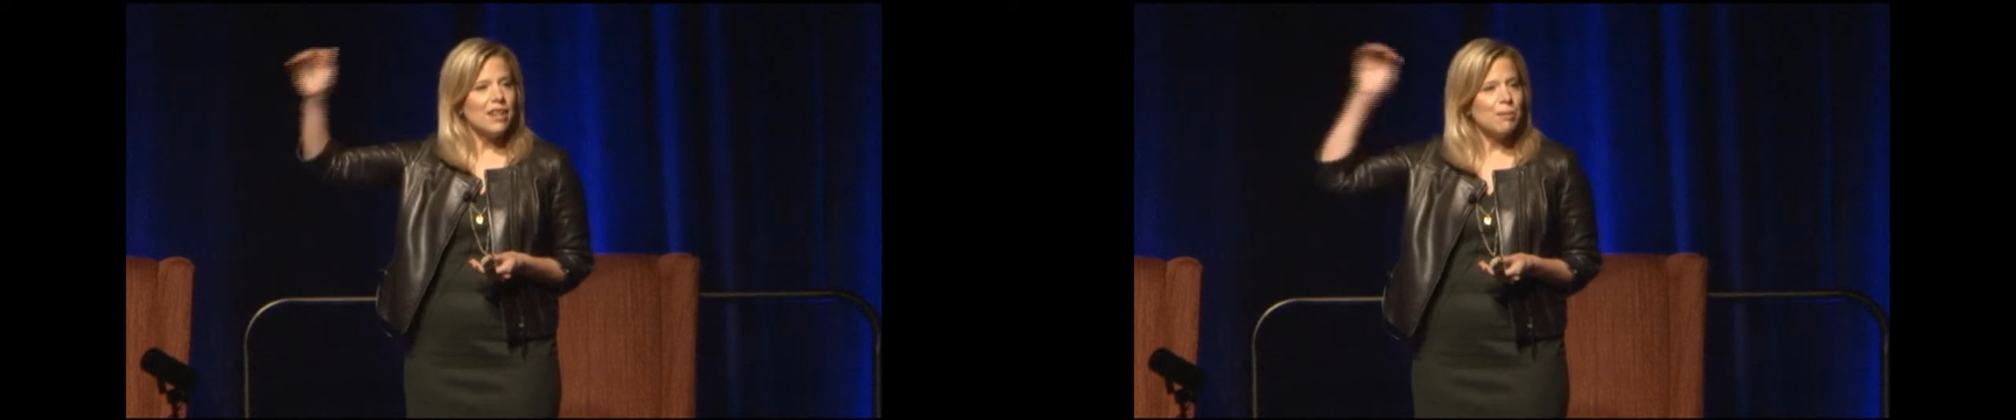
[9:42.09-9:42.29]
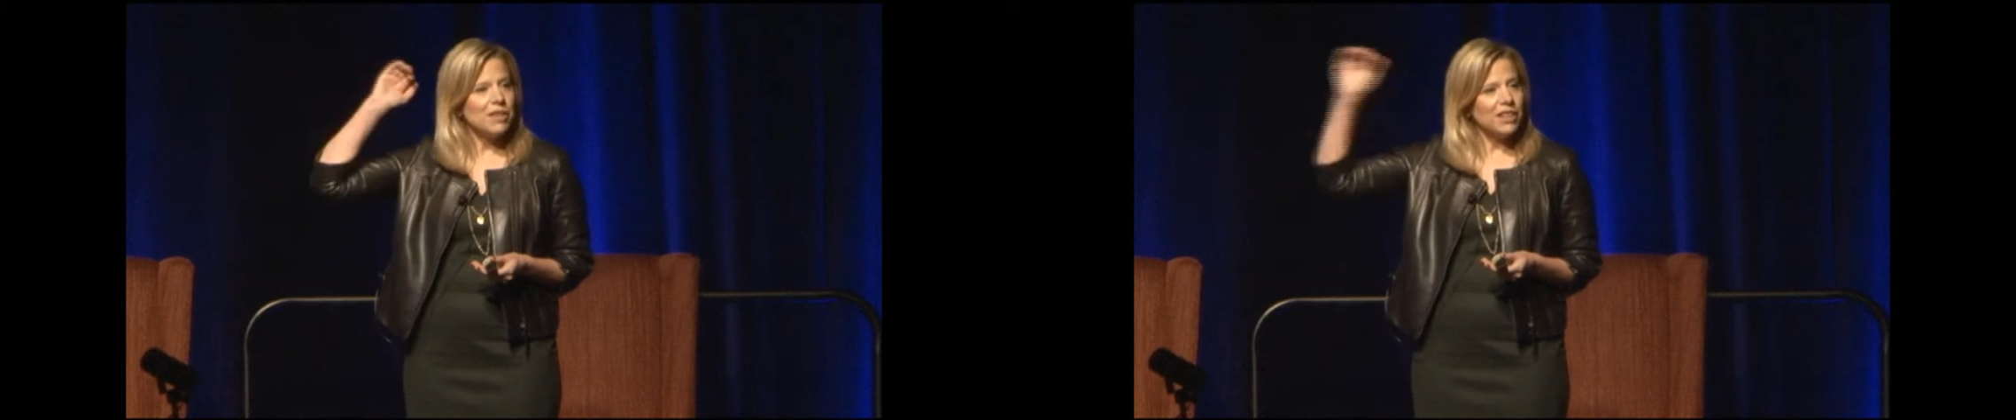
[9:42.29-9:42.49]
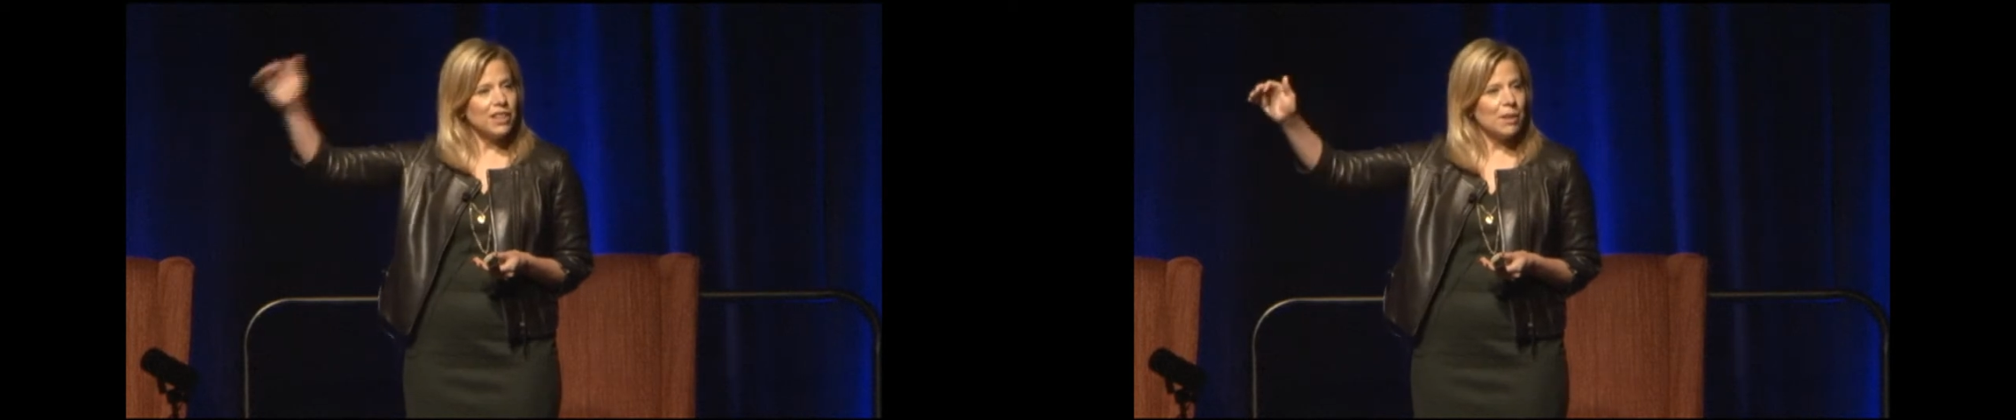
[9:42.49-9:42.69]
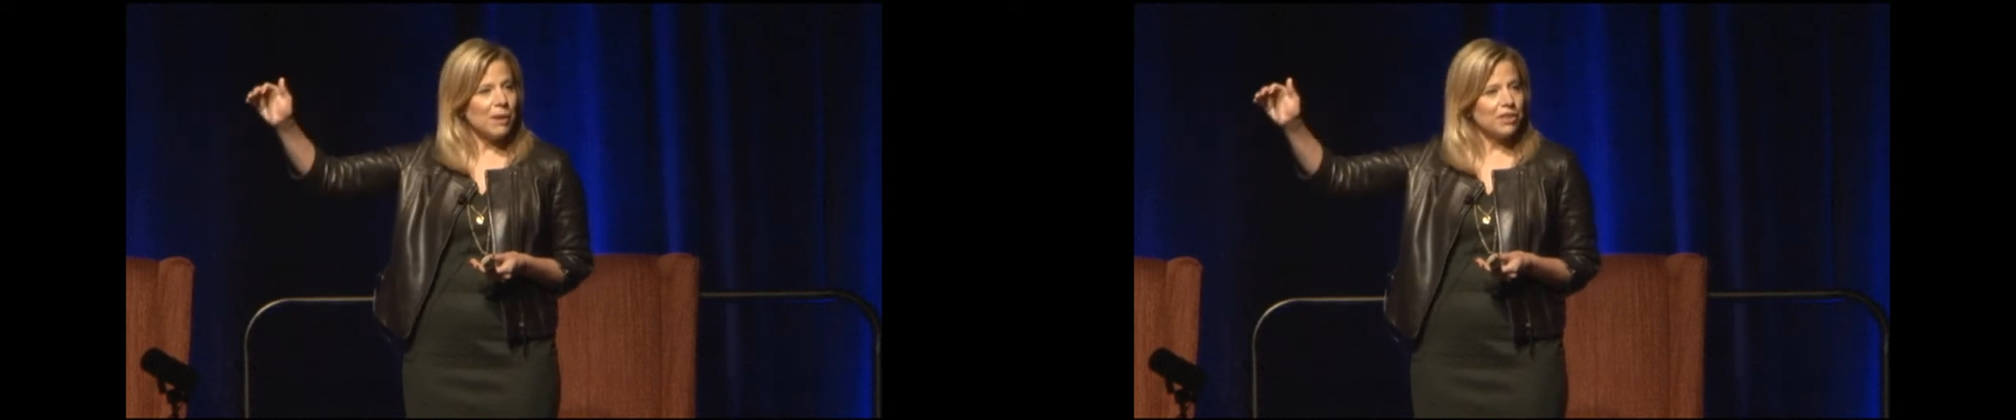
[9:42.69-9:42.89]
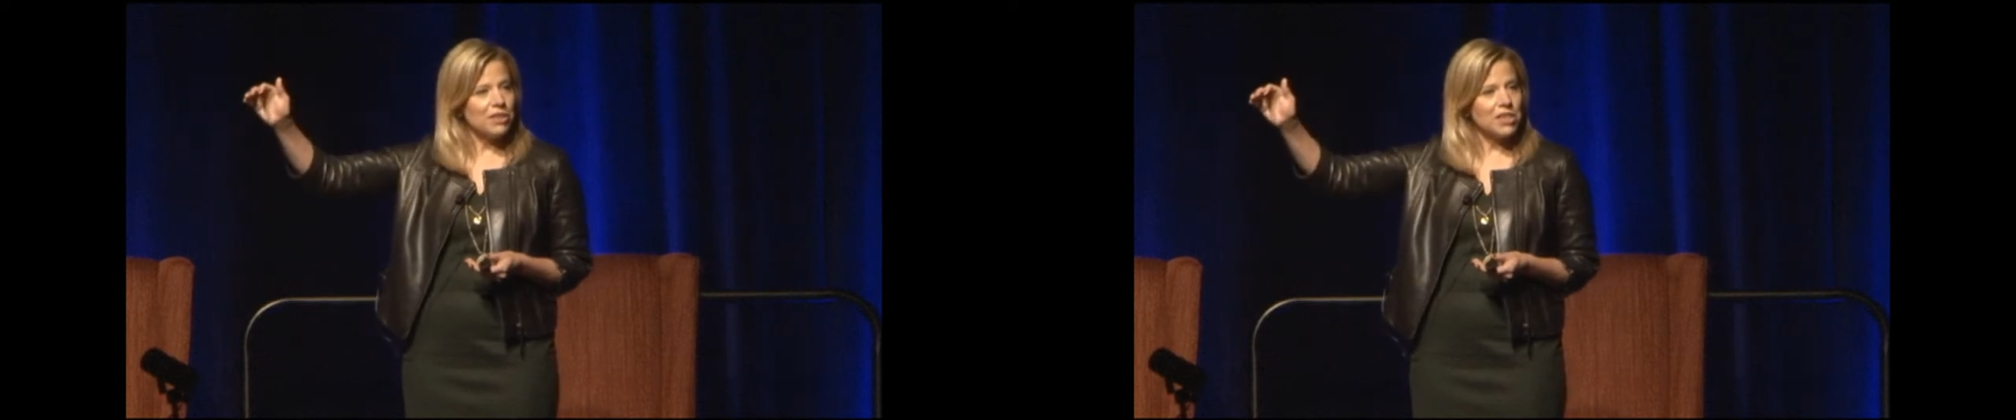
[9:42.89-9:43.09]
and be thinking
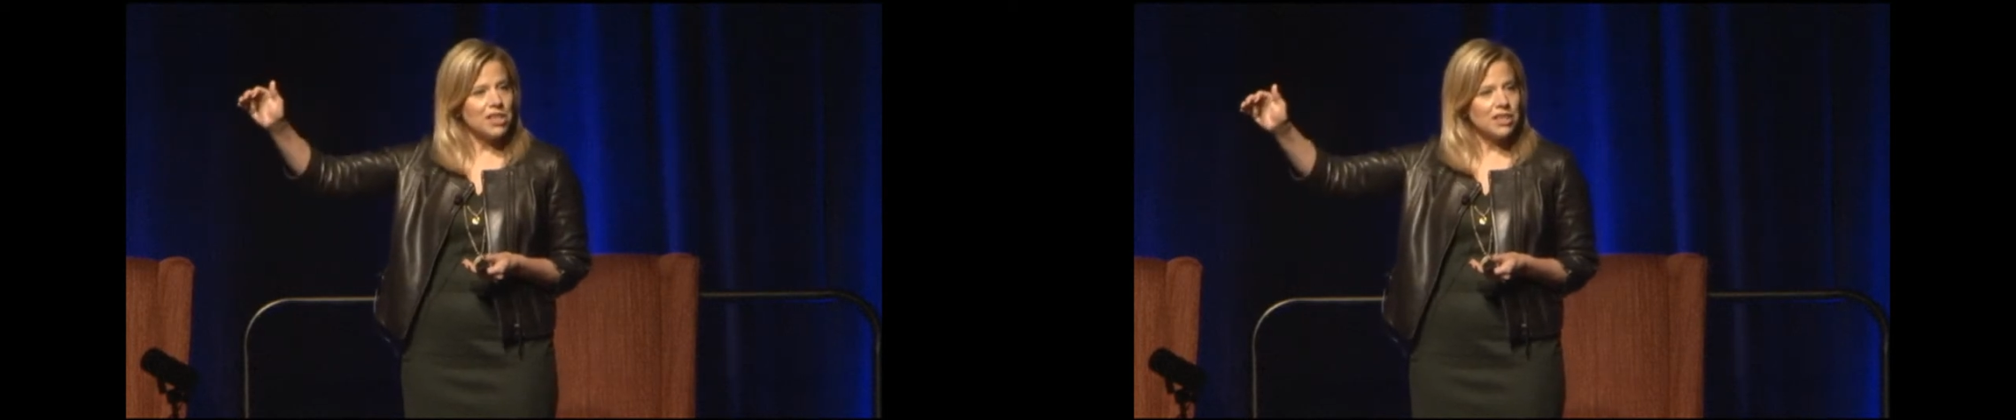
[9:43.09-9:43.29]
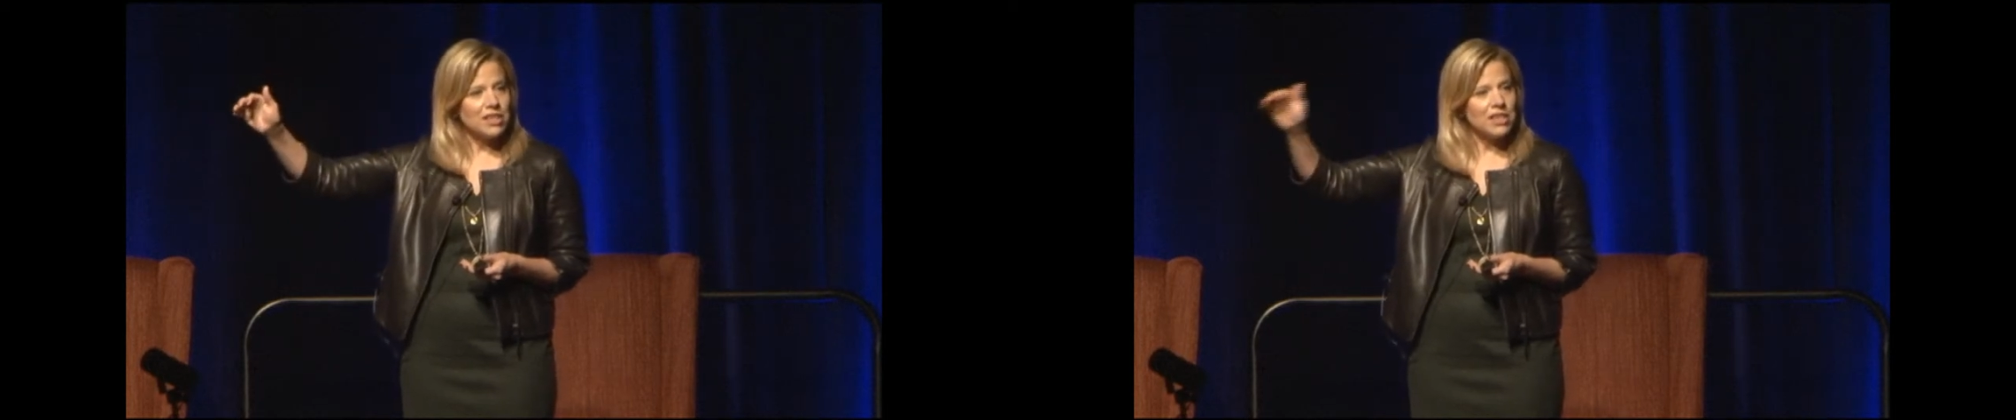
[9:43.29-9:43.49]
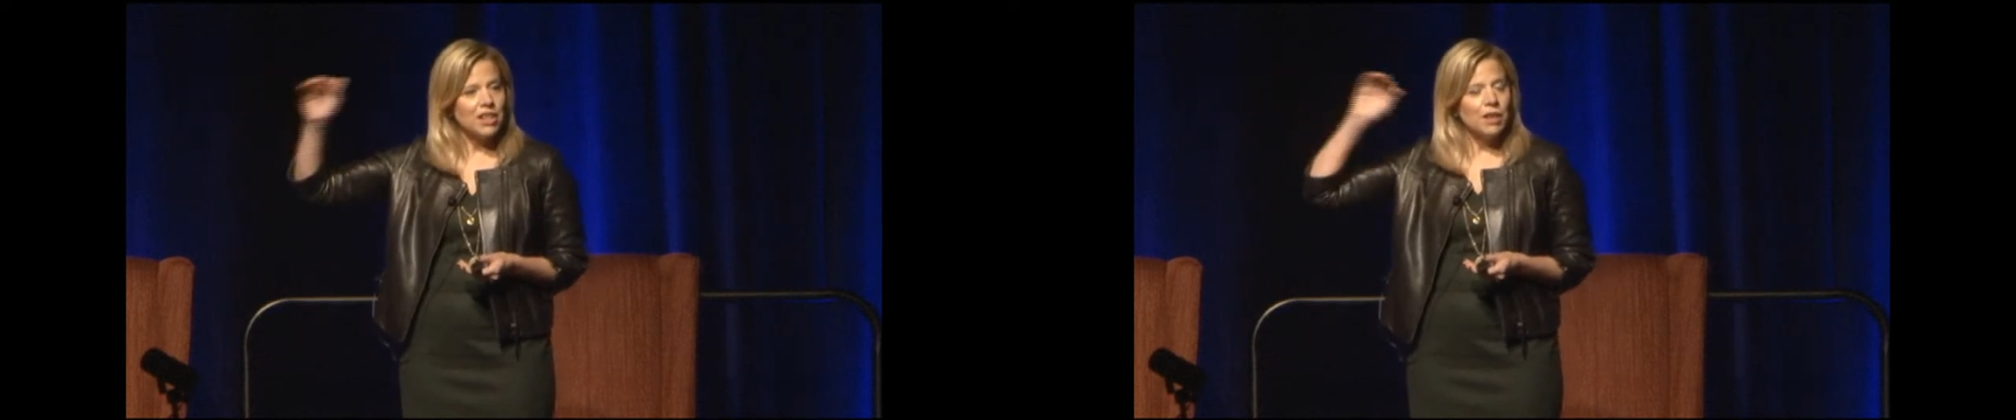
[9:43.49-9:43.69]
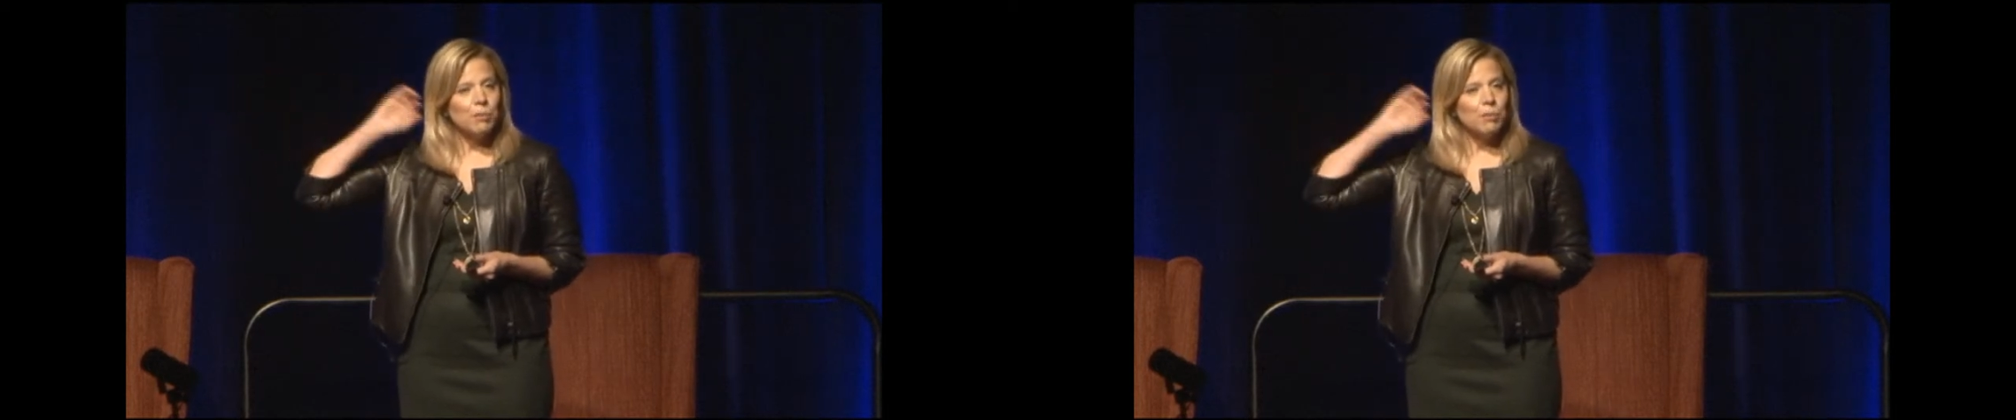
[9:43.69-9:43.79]
about those things